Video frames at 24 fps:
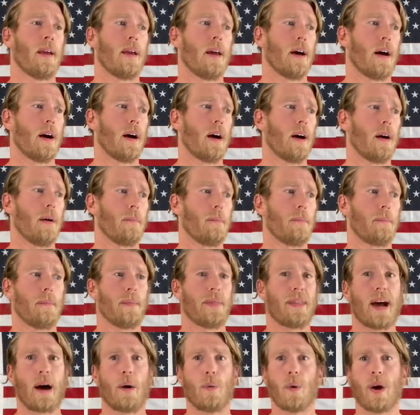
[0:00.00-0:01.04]

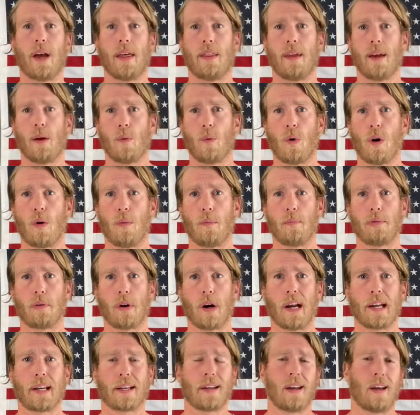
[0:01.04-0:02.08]
That way they won't
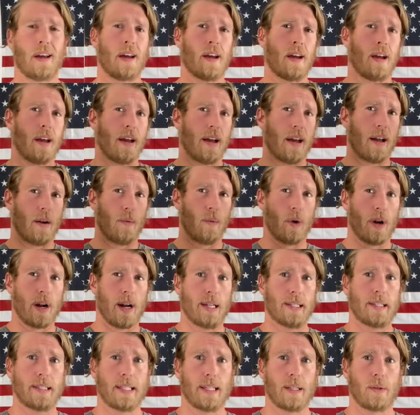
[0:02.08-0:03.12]
break. And what I
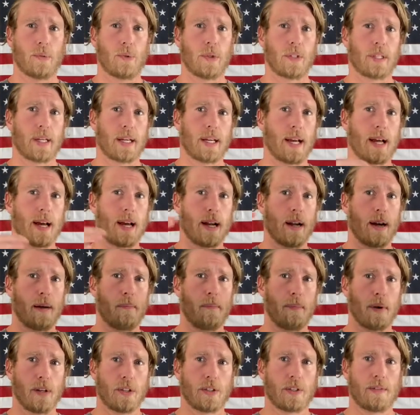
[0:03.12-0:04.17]
did was I got a
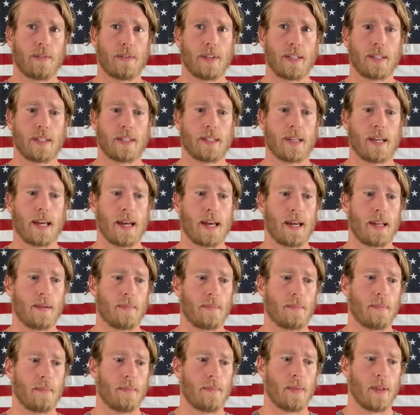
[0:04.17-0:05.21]
bunch of these
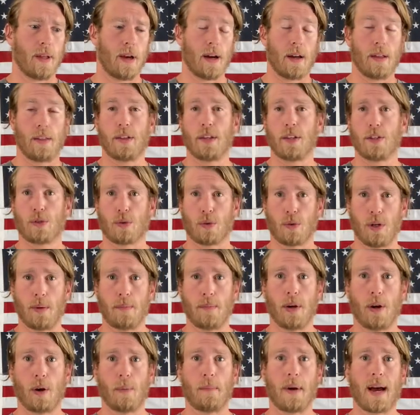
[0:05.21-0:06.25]
these 3
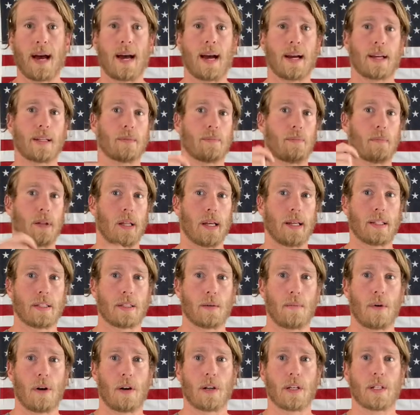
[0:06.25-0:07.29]
mil bags, placed
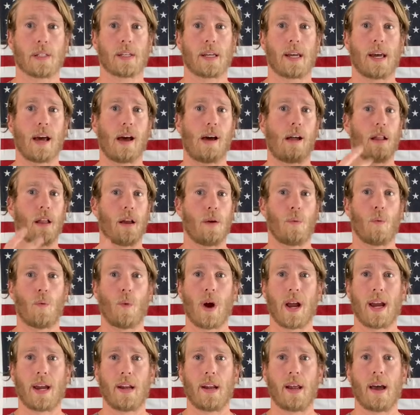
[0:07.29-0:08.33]
them on a scale and
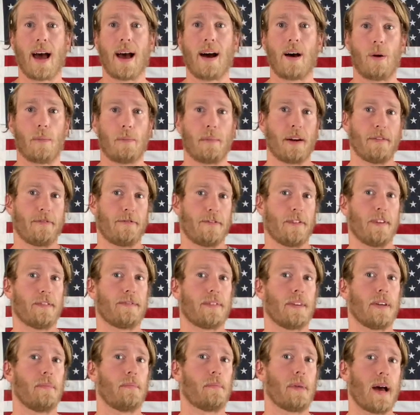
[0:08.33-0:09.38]
weighed out my
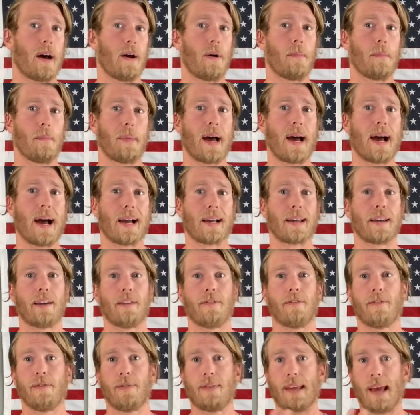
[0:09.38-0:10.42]
50-pound bag
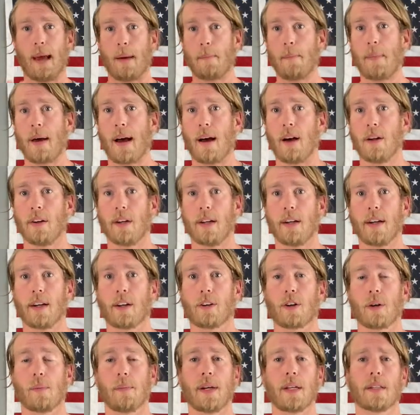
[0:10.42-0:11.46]
in 10-pound
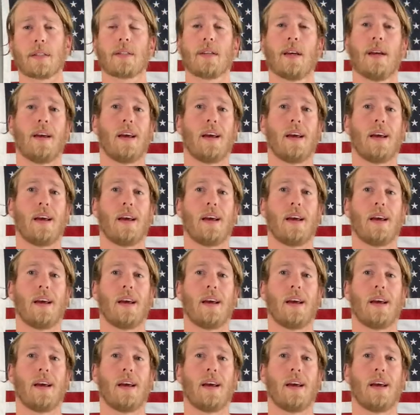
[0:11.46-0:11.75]
increments.